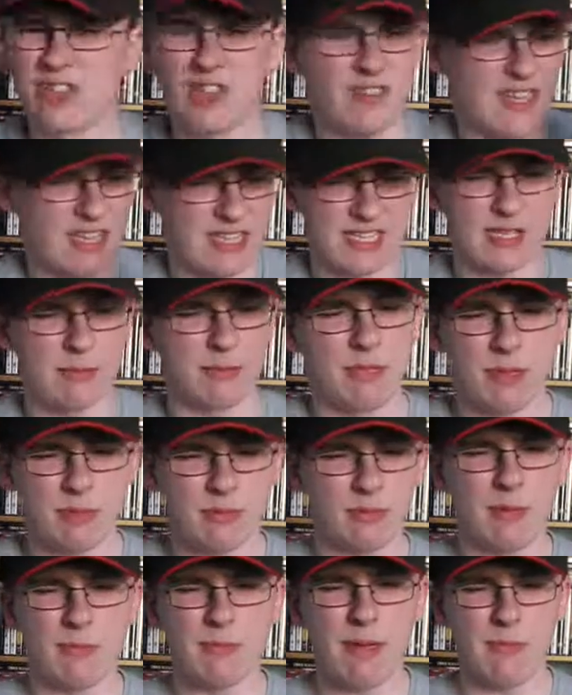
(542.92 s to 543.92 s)
like this
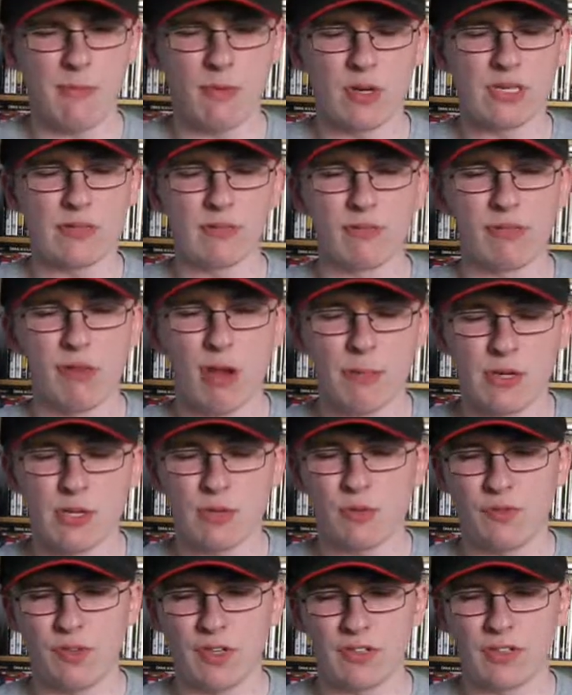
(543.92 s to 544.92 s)
sometimes. My memory is
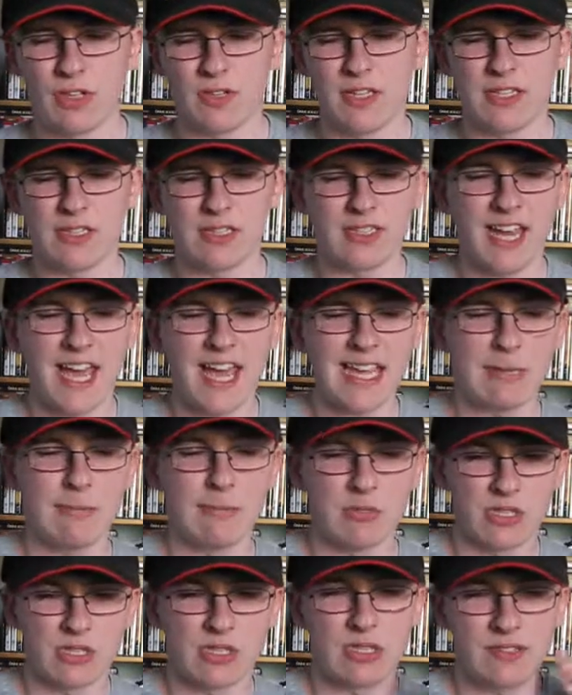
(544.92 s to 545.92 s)
rubbish with things like this.
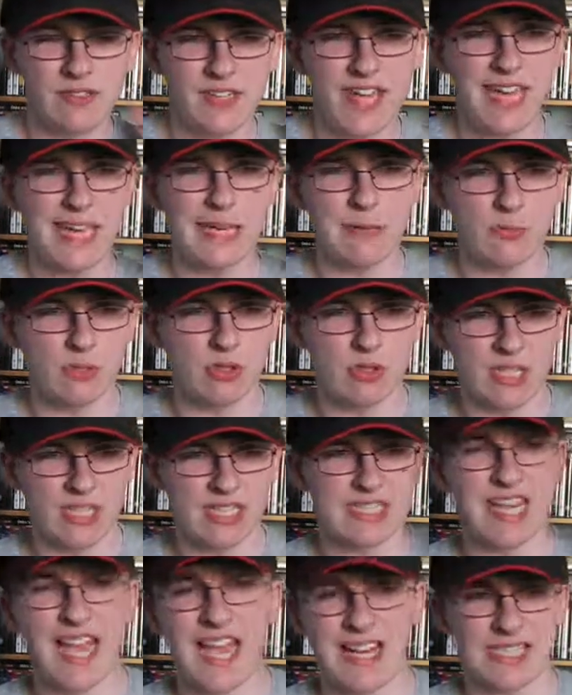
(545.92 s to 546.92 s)
Names and
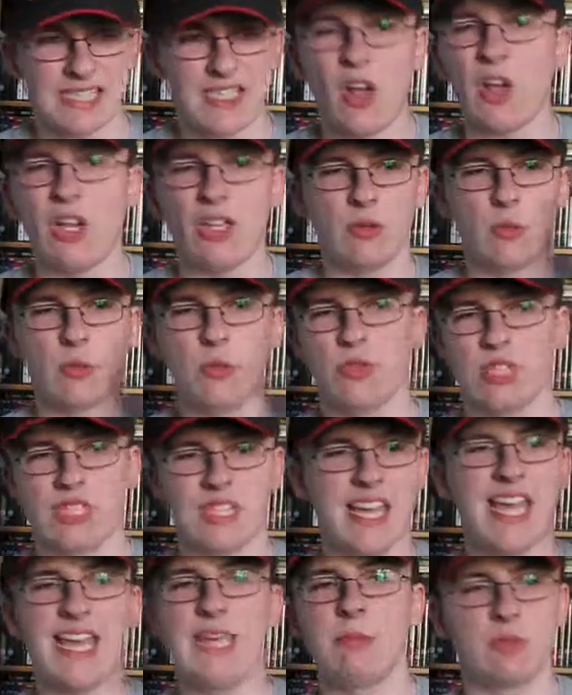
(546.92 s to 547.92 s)
exact titles
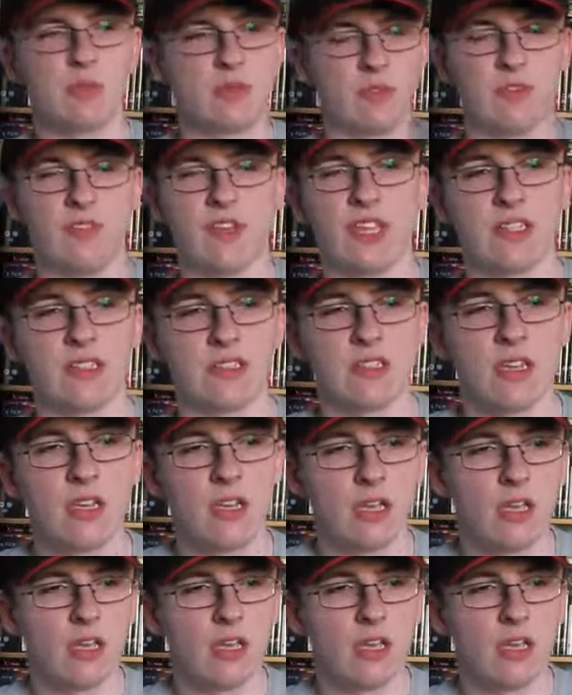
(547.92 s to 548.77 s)
and names for things.